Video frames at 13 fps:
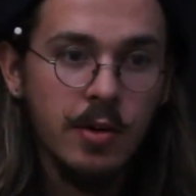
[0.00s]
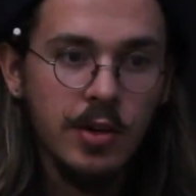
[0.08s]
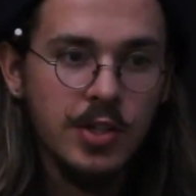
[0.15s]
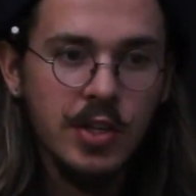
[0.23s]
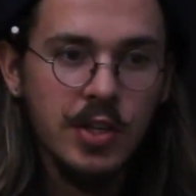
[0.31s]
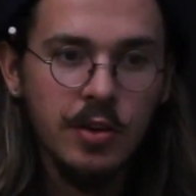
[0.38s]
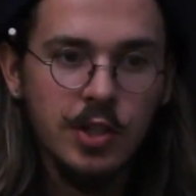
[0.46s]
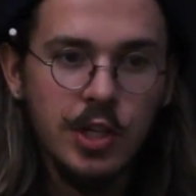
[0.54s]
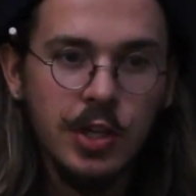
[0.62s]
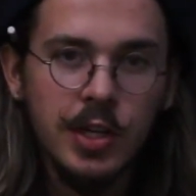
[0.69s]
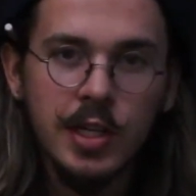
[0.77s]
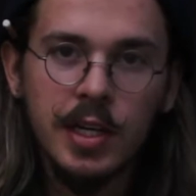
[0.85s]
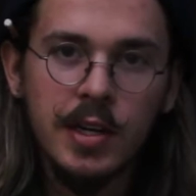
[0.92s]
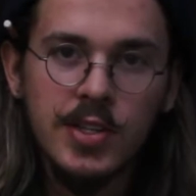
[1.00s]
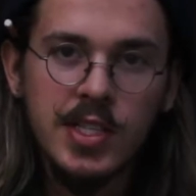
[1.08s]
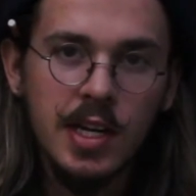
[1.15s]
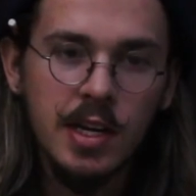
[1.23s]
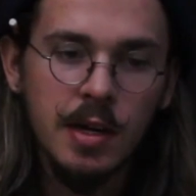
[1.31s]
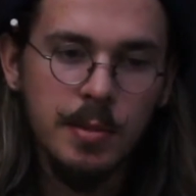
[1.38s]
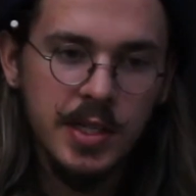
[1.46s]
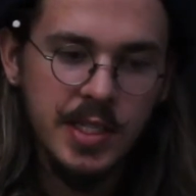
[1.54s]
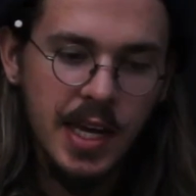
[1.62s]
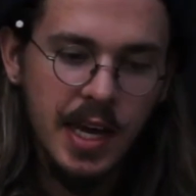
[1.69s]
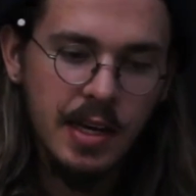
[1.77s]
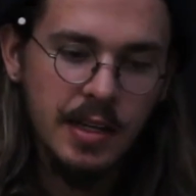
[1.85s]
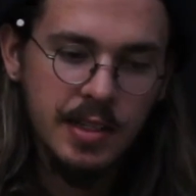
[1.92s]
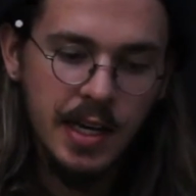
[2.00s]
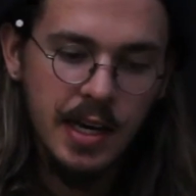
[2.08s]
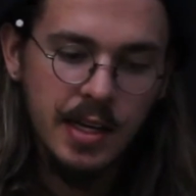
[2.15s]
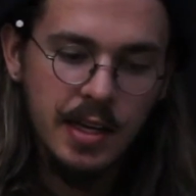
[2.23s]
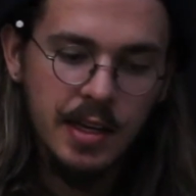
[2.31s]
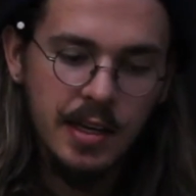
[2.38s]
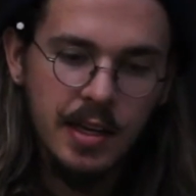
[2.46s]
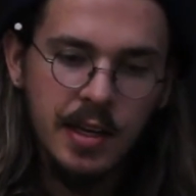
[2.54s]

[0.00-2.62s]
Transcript: were just all chilling and I was setting up my skate deck